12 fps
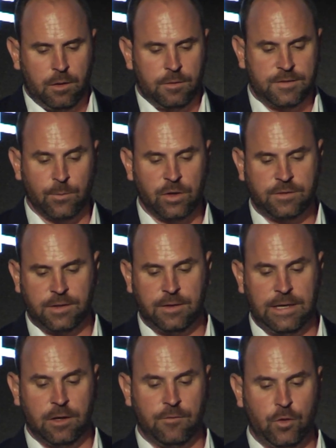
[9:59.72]
Similar to
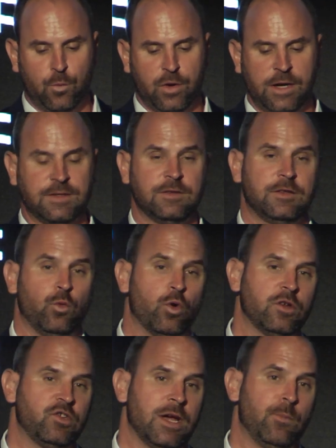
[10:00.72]
the interview process, the
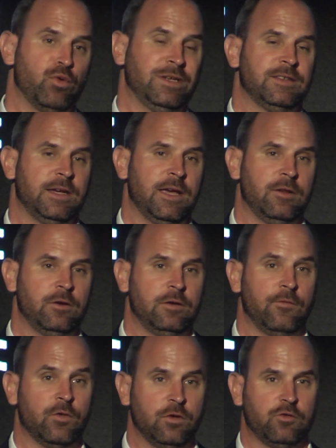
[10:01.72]
workshop together a
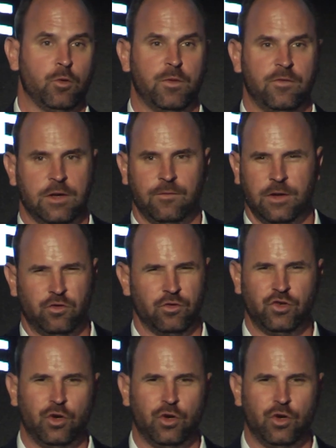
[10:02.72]
diverse group of individuals.